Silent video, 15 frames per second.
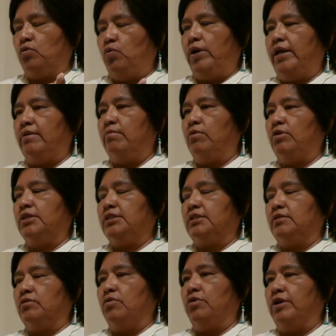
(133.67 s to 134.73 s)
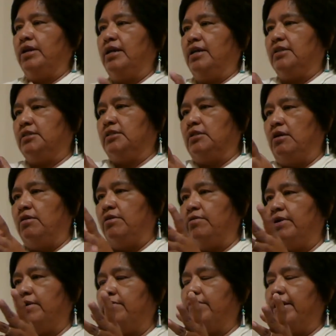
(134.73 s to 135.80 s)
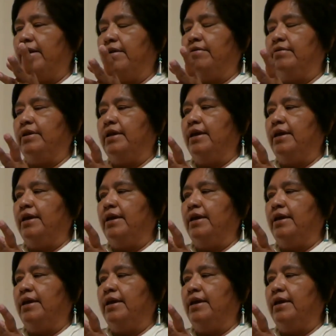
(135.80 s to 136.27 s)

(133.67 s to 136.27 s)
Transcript: wet, moistened corn husks all the way around.